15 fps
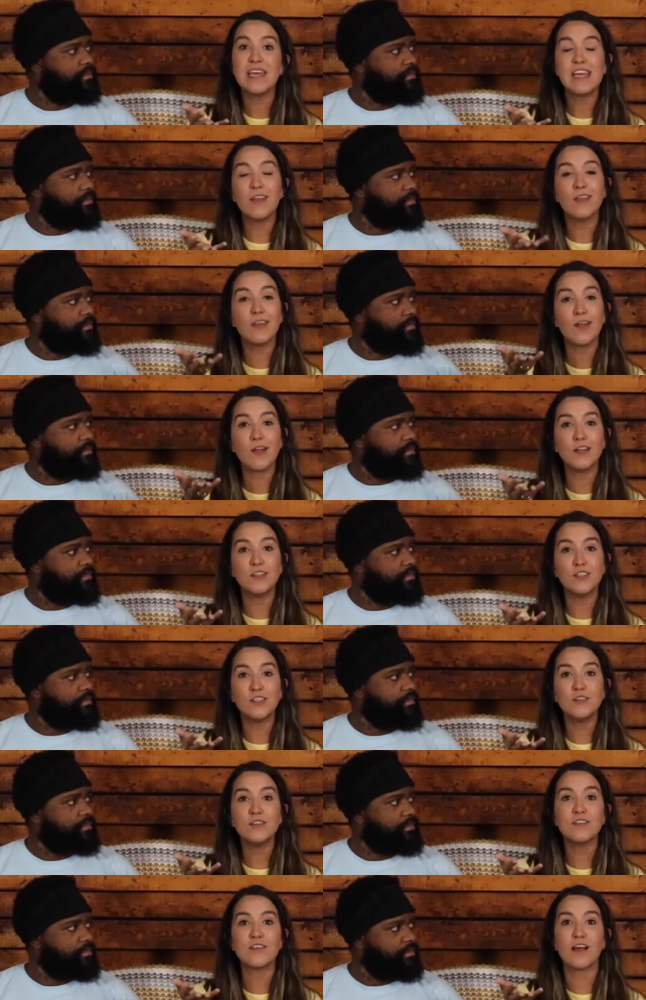Speaker 1: it'll encourage
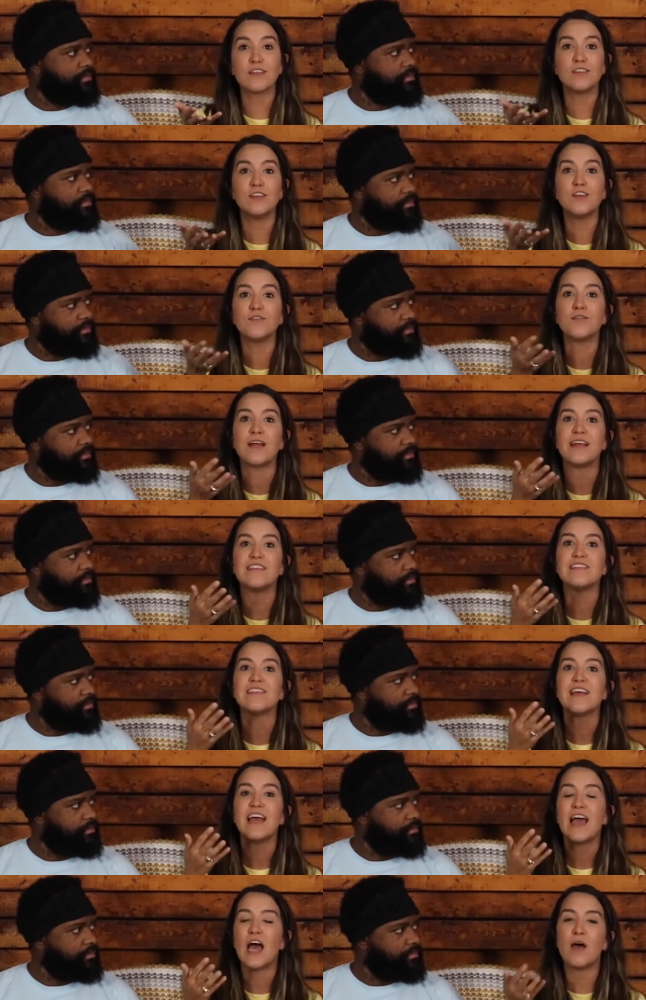you to talk to your friends
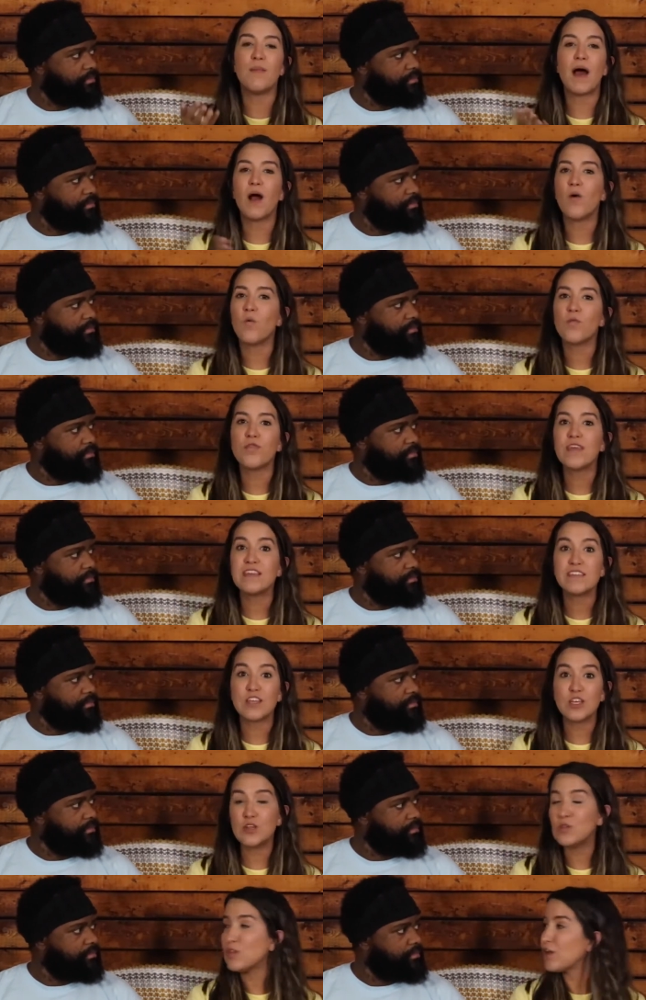about things that
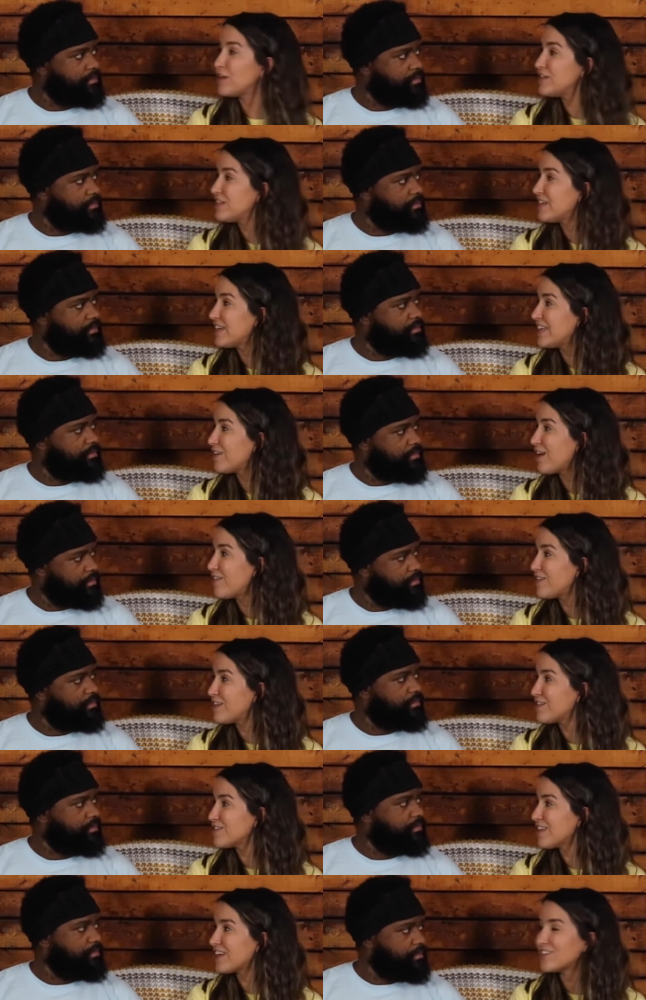you learned during Crave and
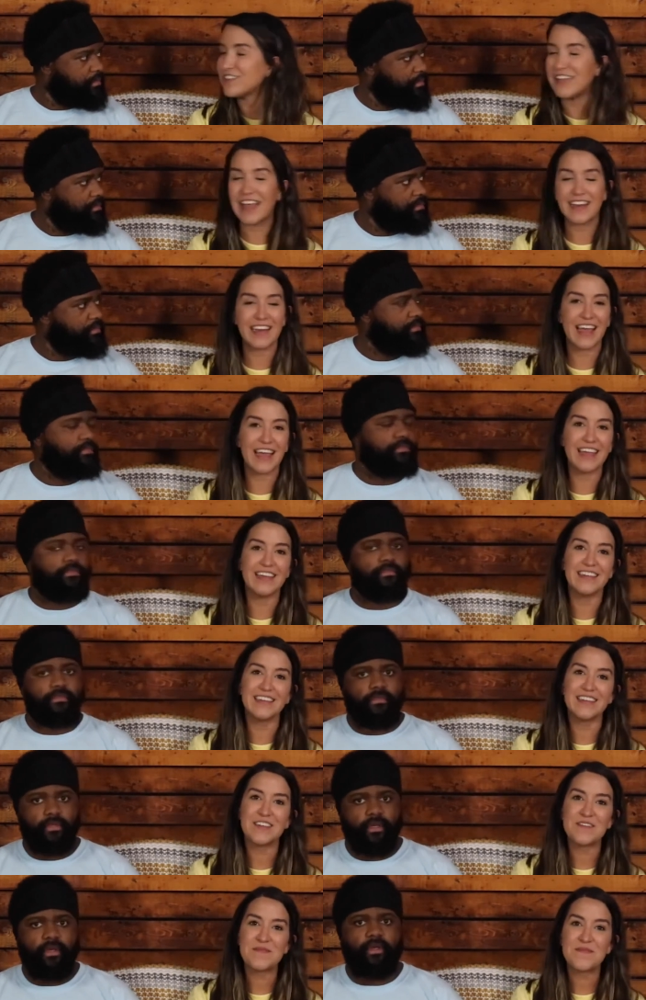Intersection that night.
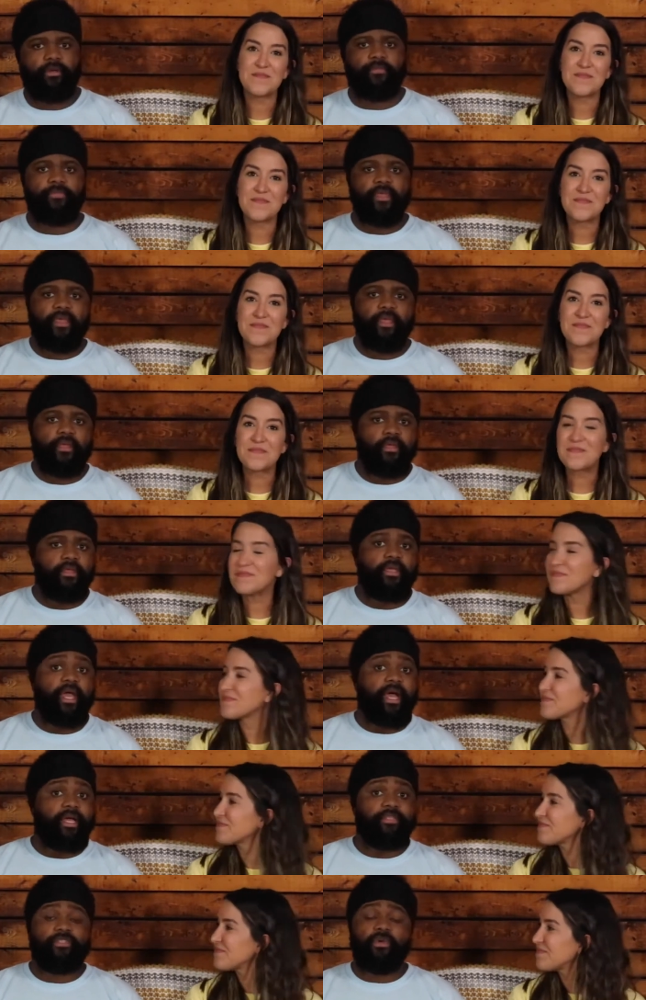
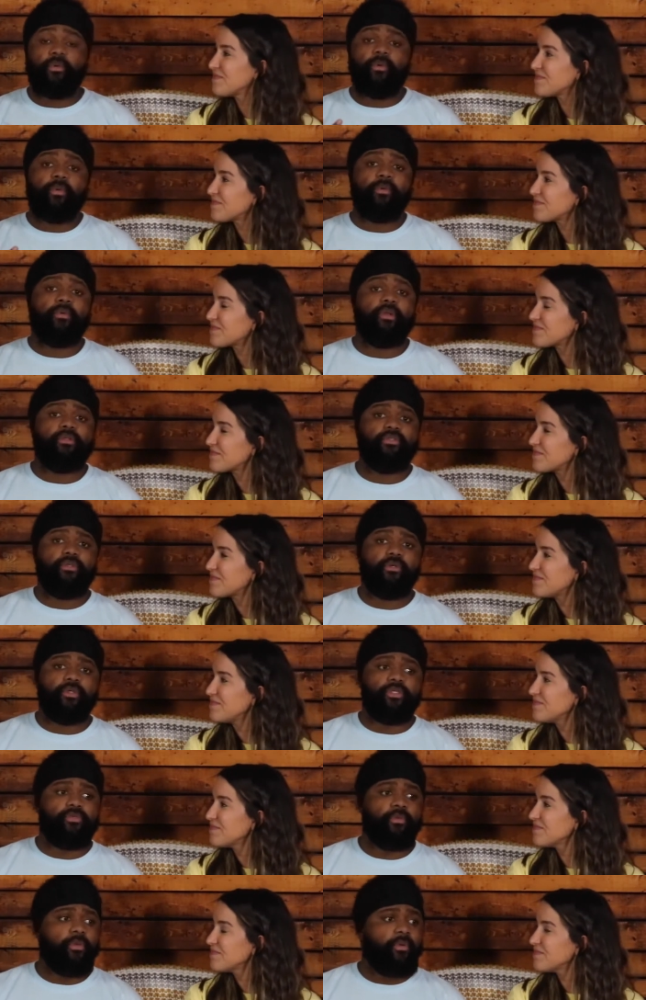
Speaker 2: Yeah, and so what we want to do
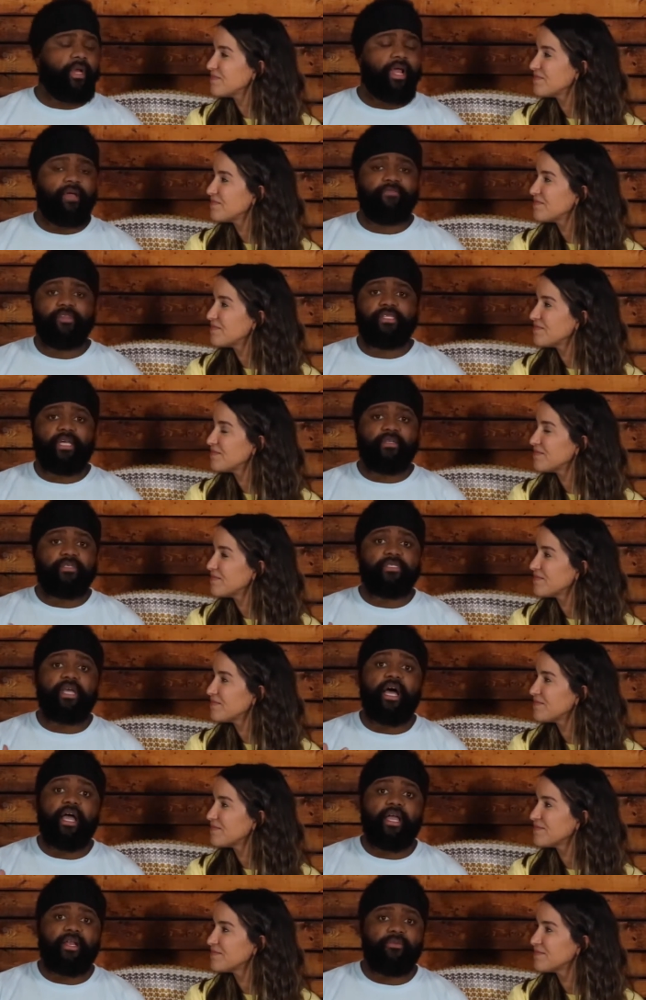is we want to have this
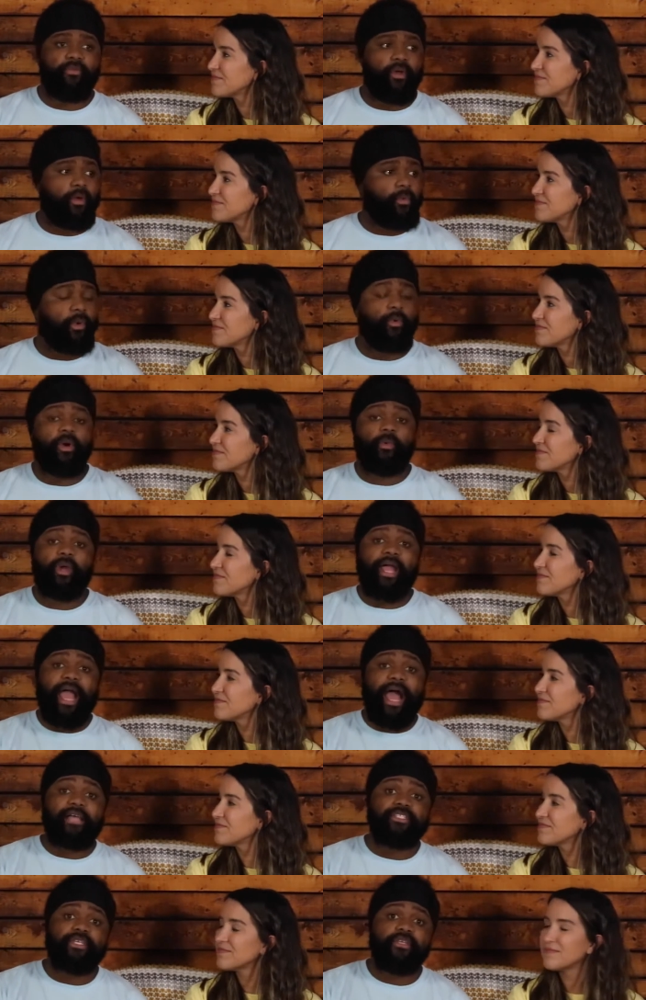outside, and, we're, what we're
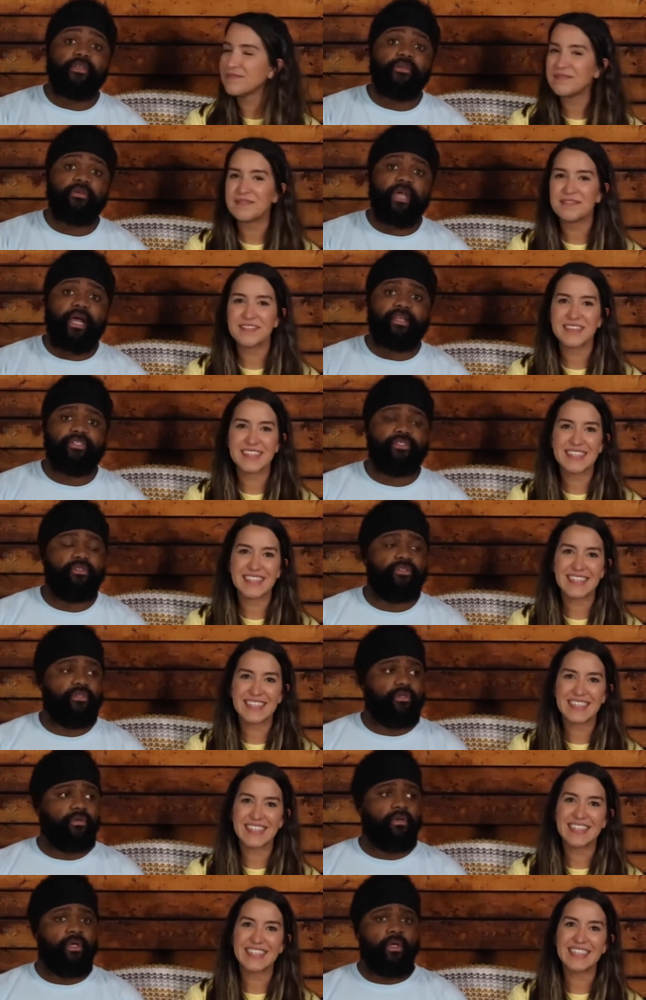asking you guys to
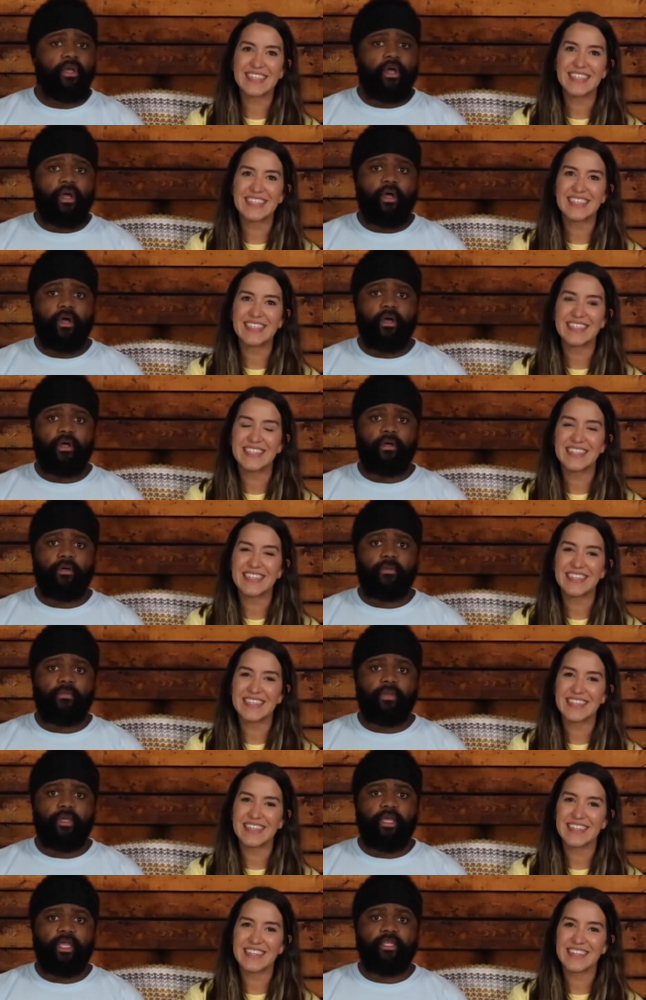do um,
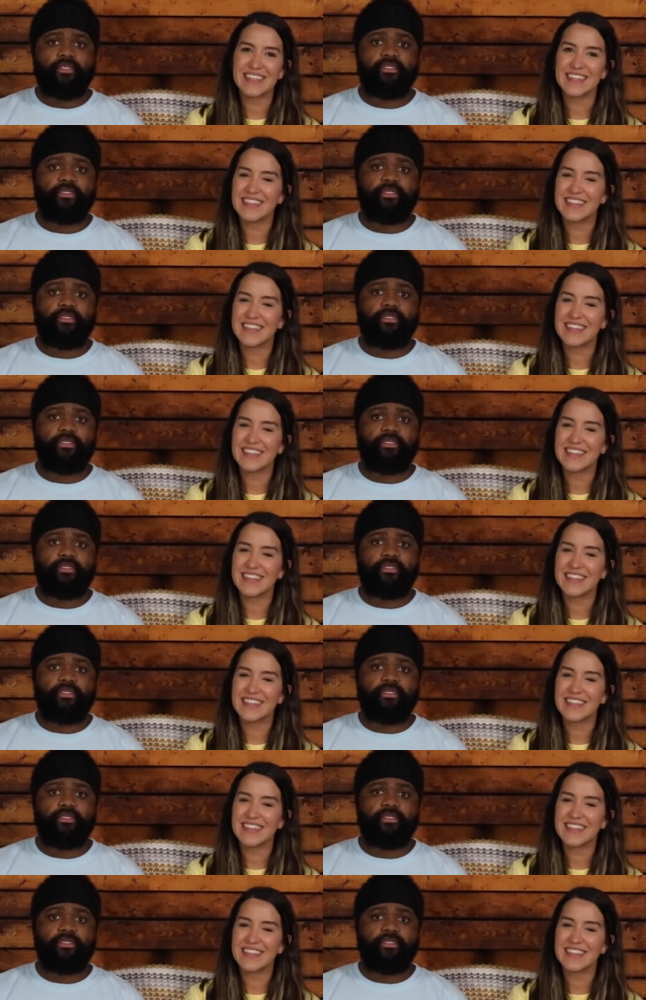is